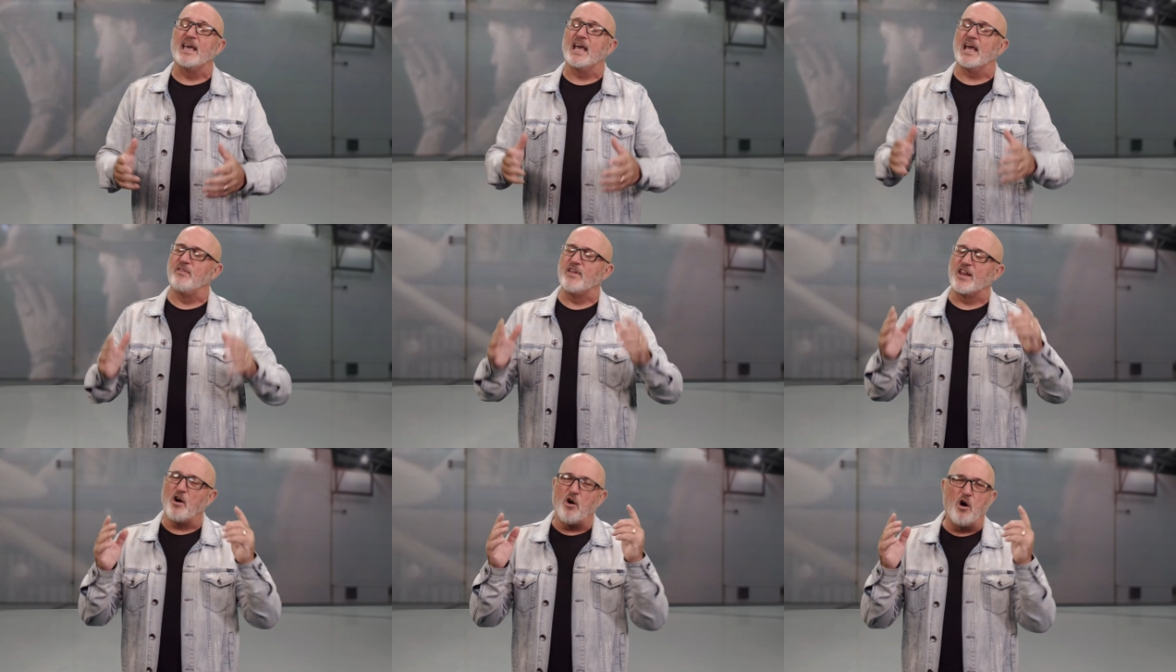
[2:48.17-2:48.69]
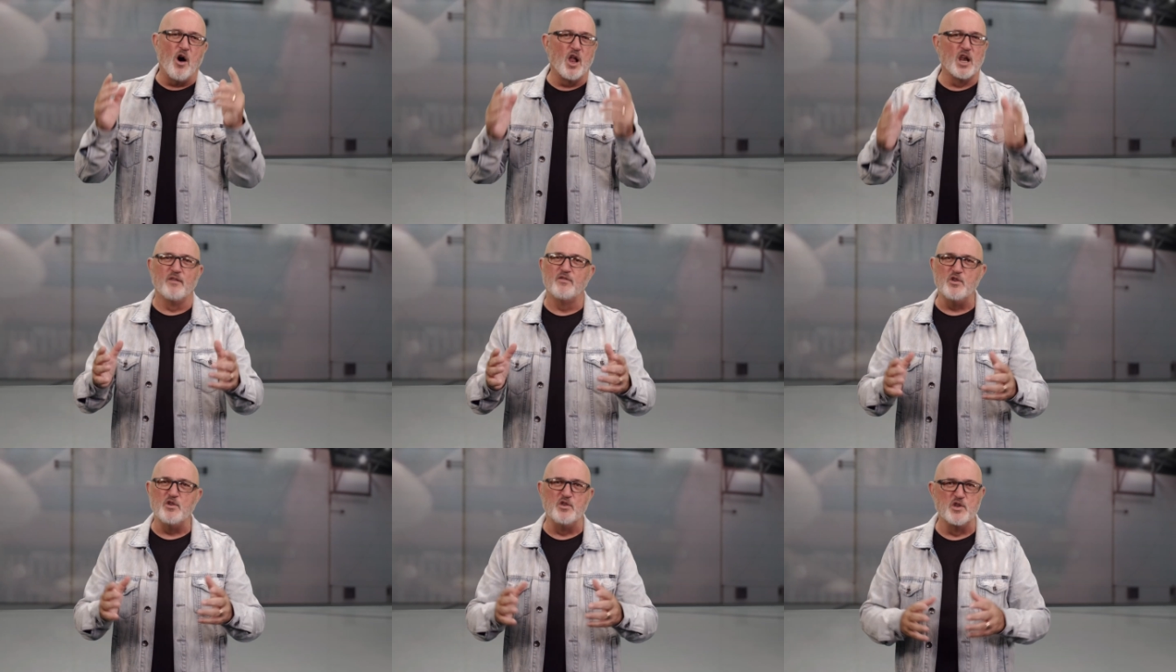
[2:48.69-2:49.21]
and then all
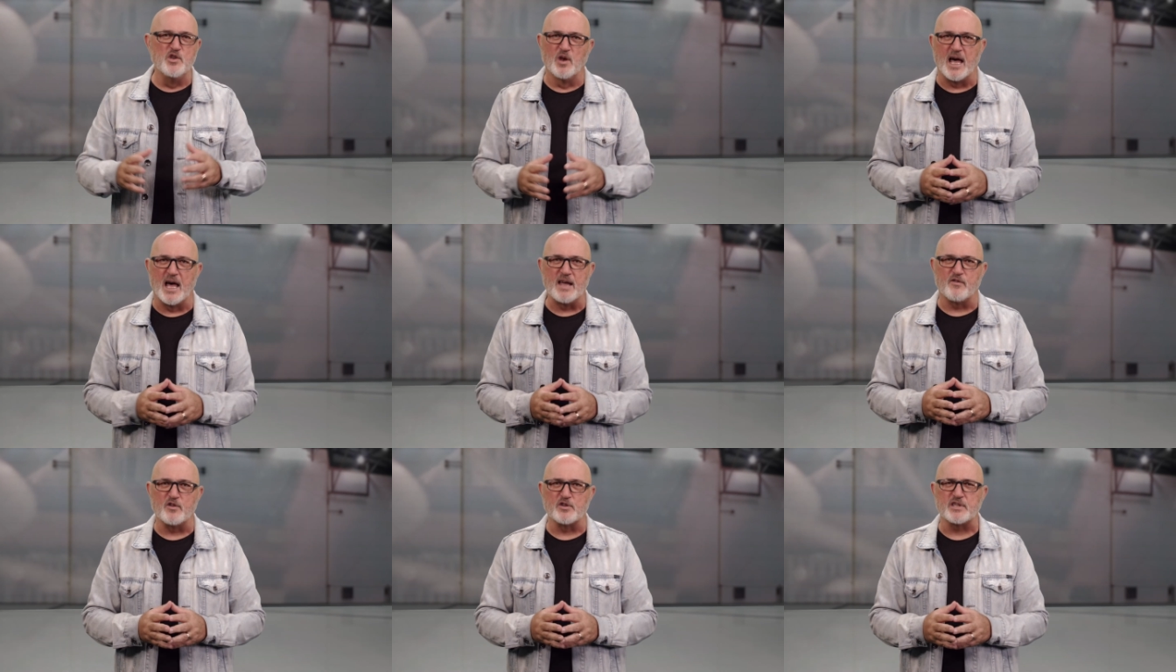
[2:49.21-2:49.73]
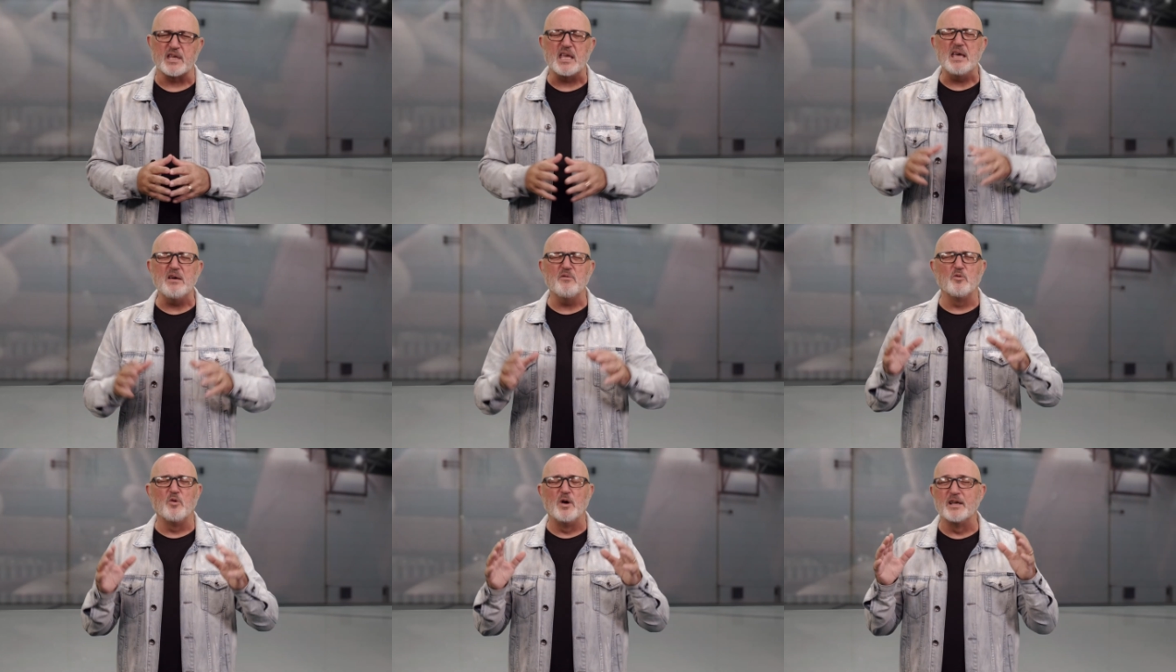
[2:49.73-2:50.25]
of you New Lifers.
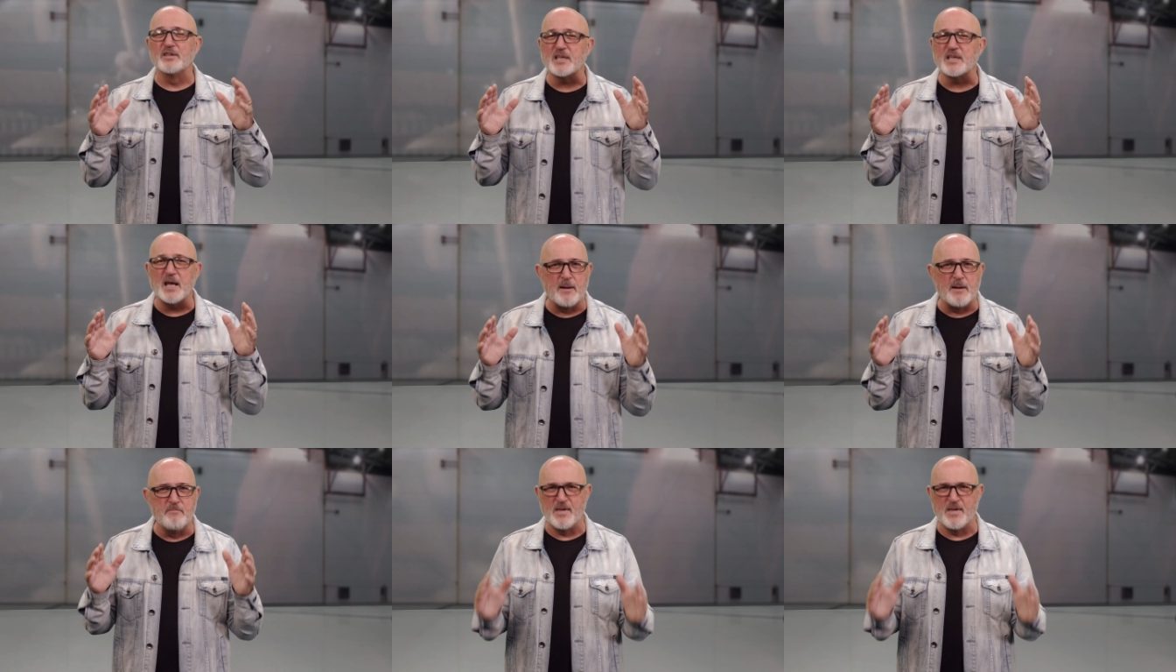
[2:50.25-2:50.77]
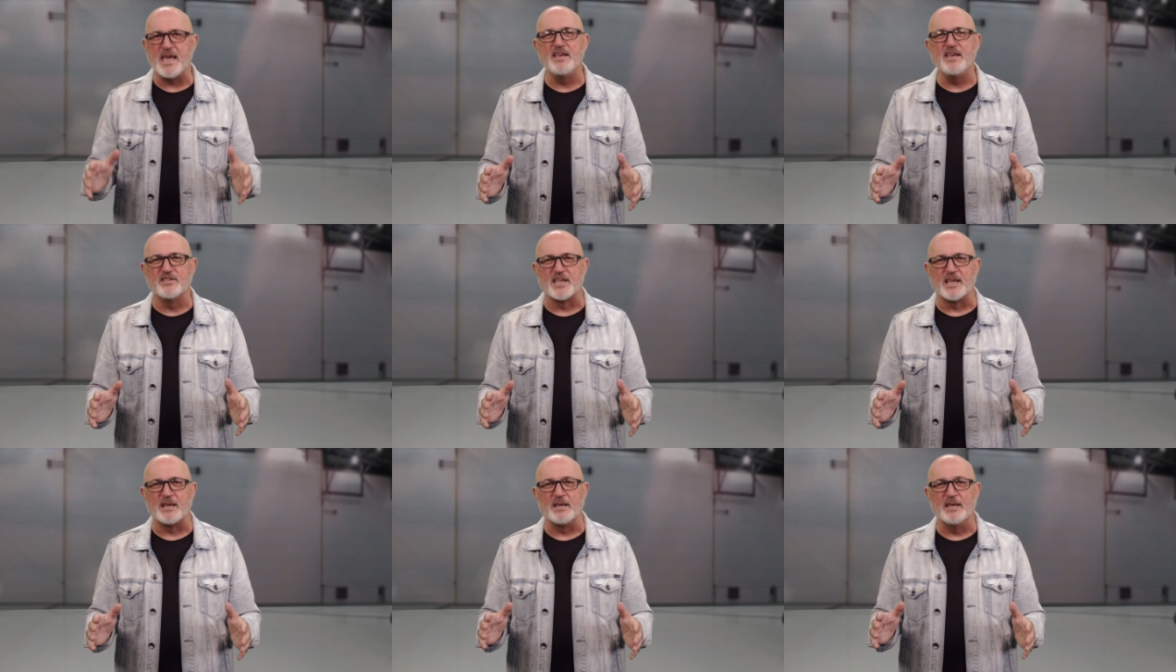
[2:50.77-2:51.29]
It was
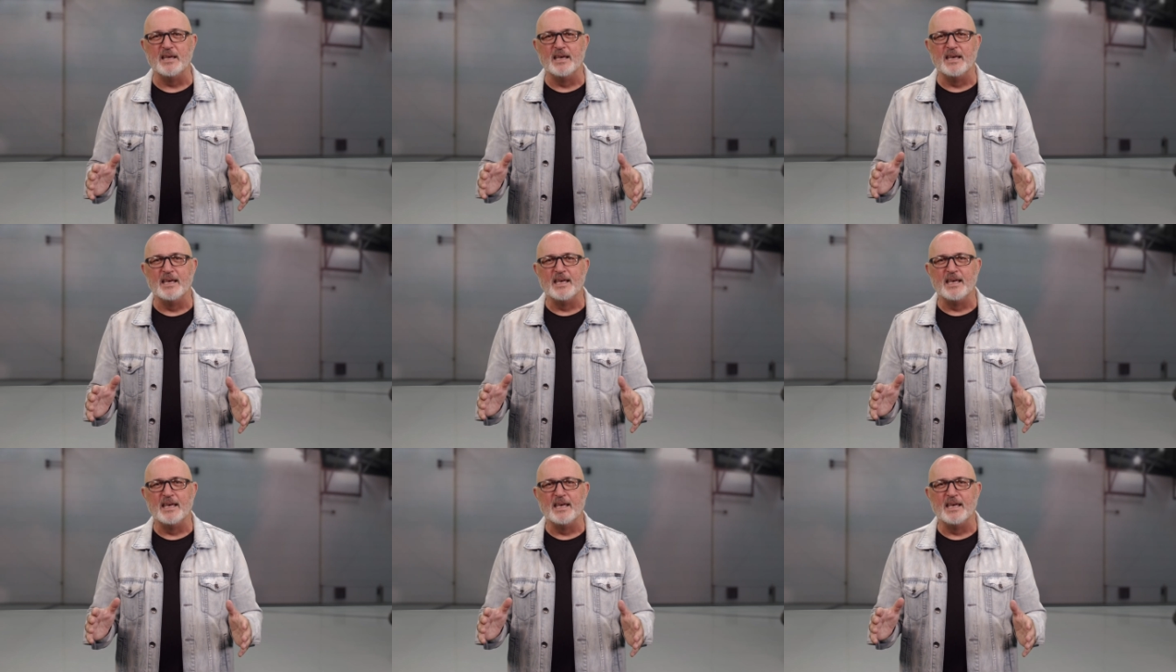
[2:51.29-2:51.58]
amazing.